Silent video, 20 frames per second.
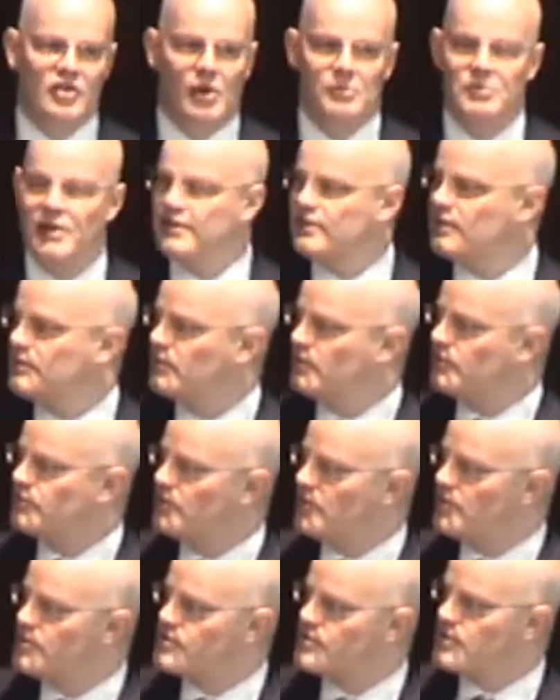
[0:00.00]

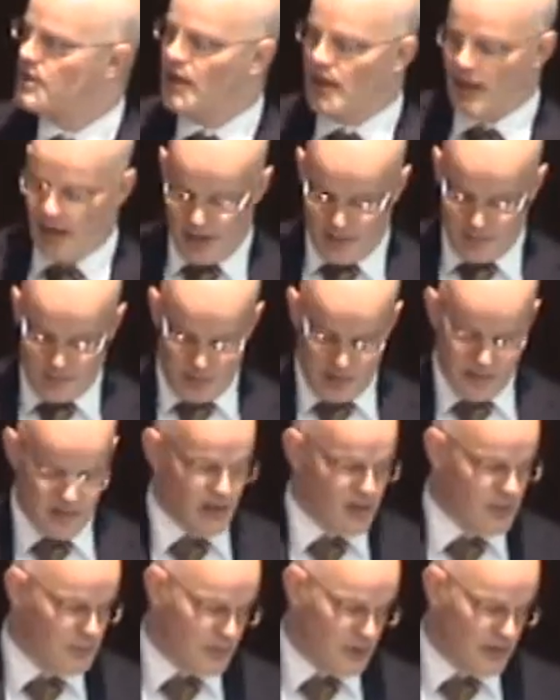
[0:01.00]
competitiveness and
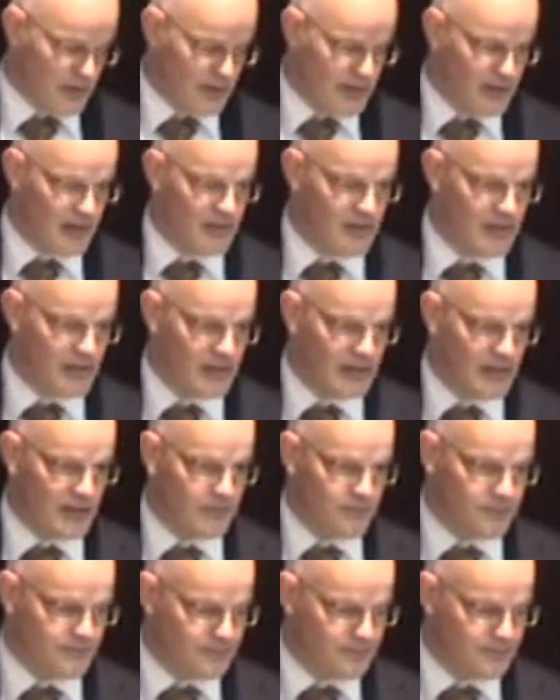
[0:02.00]
resource productivity.